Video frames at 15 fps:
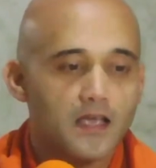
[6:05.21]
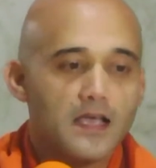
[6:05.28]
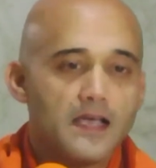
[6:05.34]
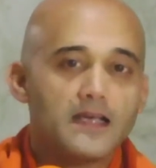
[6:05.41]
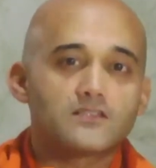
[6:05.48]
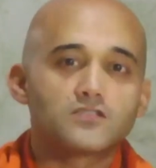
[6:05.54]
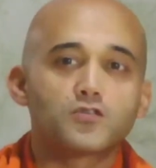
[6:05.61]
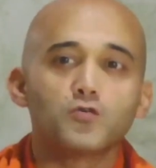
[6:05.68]

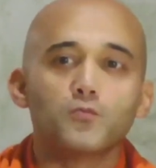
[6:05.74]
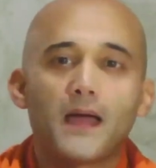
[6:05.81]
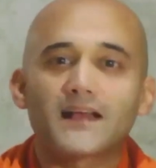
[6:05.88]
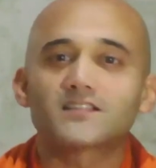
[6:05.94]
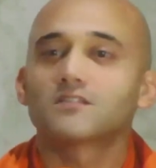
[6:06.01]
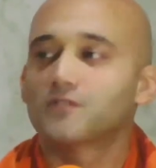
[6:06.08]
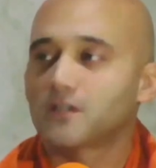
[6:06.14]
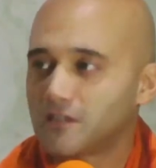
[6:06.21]
it's too
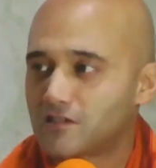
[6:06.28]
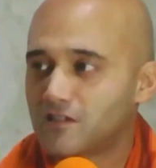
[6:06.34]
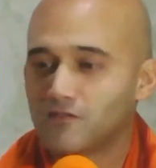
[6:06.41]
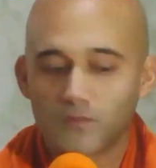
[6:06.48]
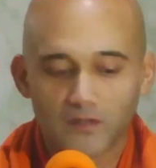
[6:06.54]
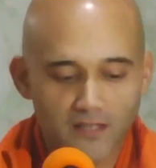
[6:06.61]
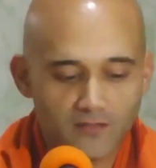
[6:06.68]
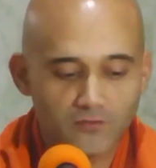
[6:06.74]
massive an
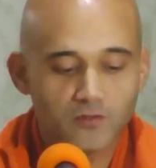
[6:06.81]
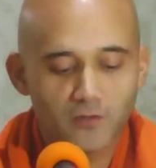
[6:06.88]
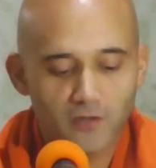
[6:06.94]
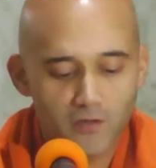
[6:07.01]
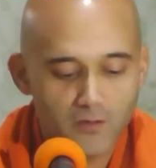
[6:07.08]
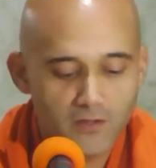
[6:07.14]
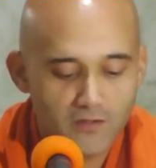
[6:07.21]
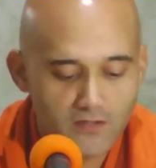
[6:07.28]
achievement. That's what Sri
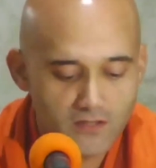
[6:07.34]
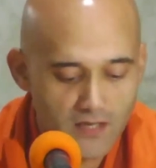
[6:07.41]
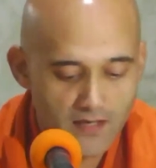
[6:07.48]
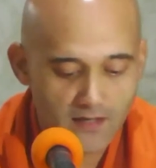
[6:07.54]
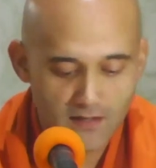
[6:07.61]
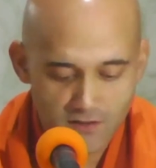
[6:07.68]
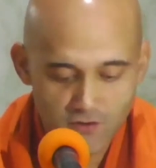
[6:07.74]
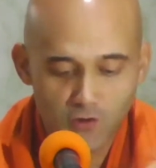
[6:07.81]
Aurobindo is saying
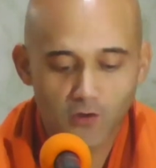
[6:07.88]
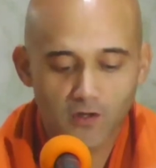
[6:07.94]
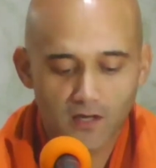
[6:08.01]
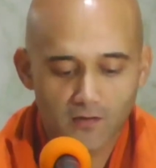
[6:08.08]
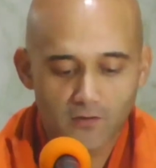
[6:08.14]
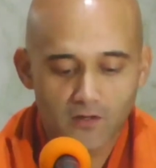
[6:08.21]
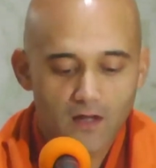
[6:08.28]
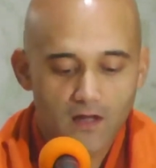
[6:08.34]
in a joking way.